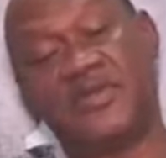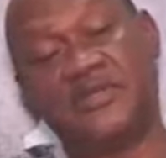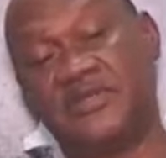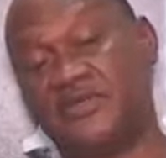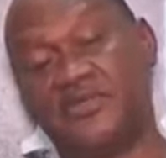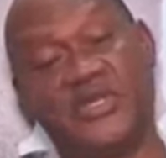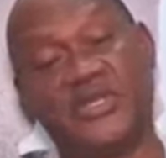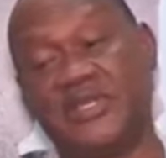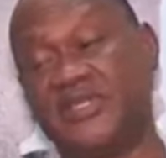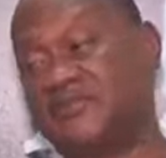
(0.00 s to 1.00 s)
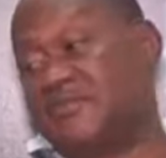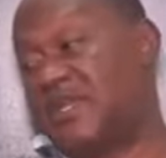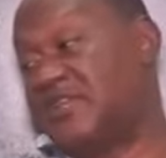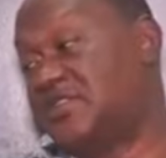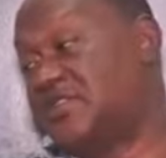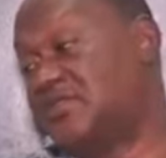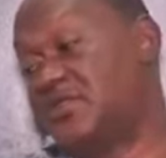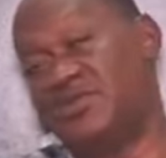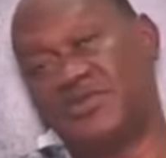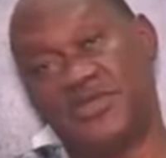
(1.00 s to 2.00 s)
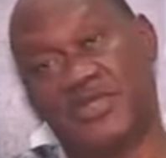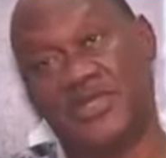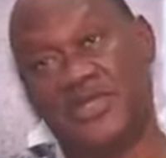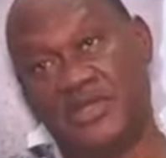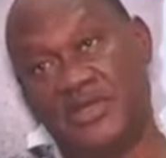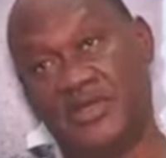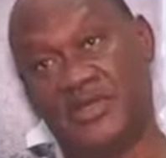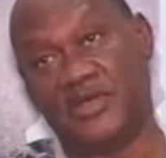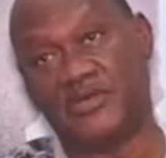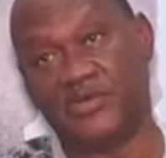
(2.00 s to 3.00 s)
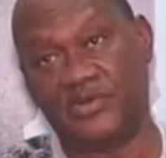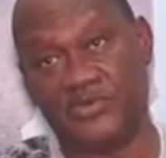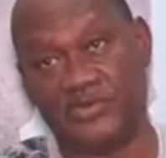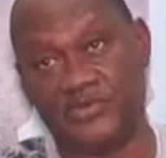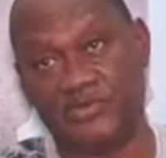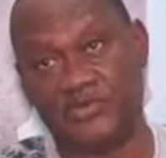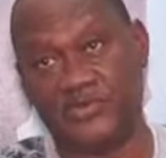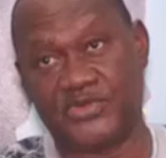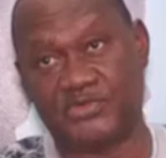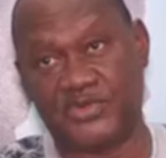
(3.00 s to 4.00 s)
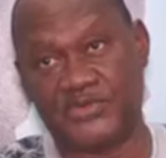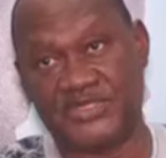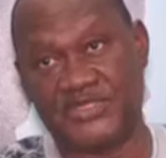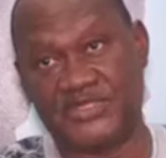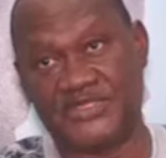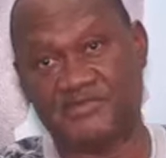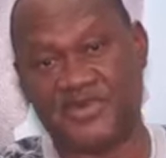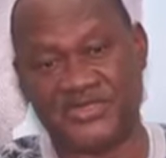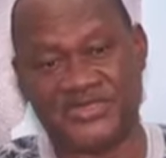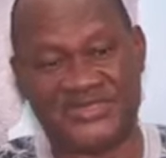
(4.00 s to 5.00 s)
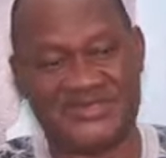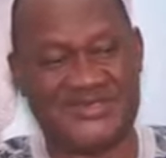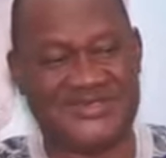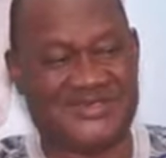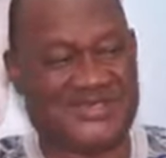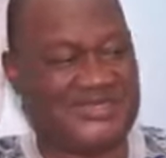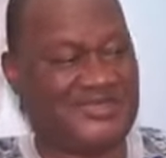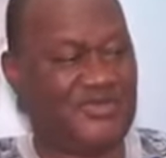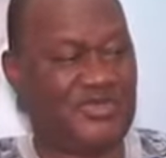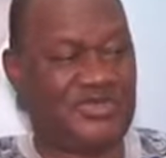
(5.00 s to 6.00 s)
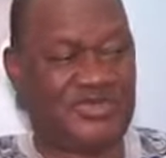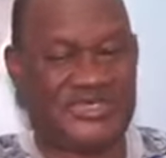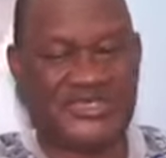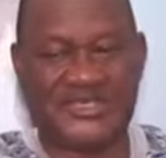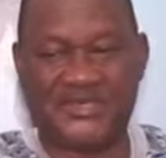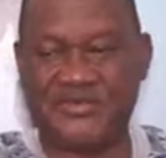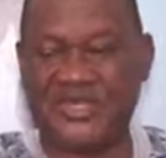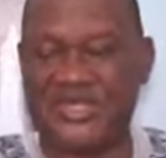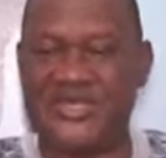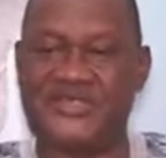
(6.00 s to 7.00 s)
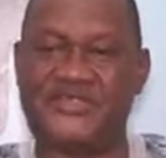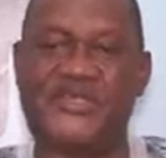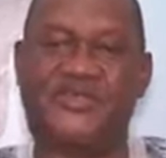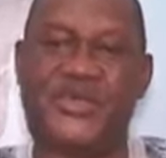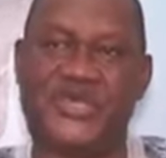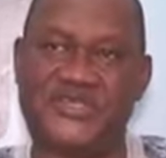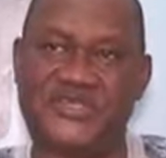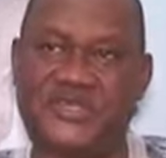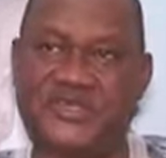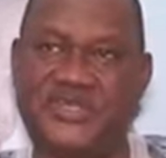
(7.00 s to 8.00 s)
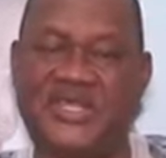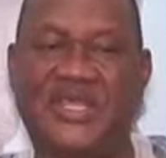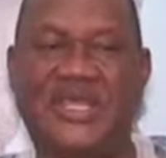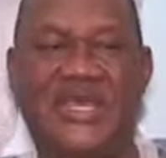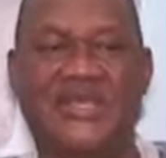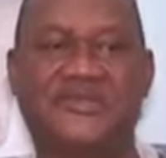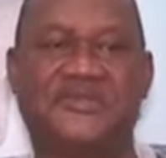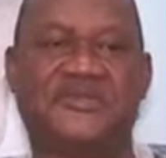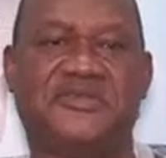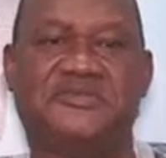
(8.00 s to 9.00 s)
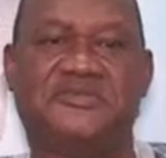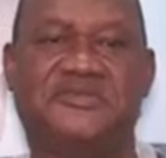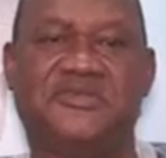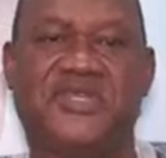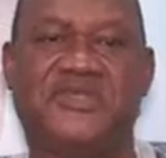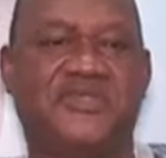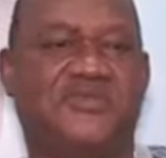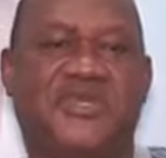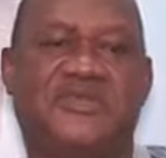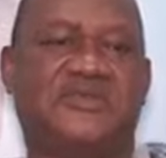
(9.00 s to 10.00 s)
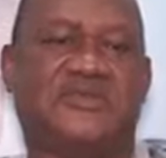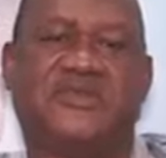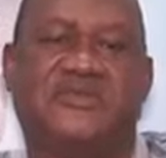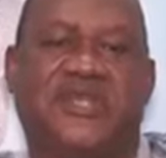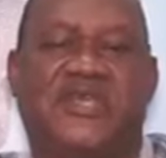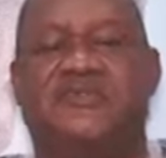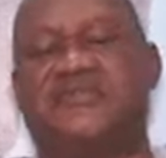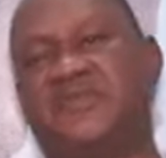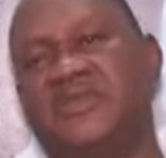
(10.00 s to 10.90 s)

are doing is managing those comorbidities, but it's not as if you're treating him. He's not a patient, and it just makes life.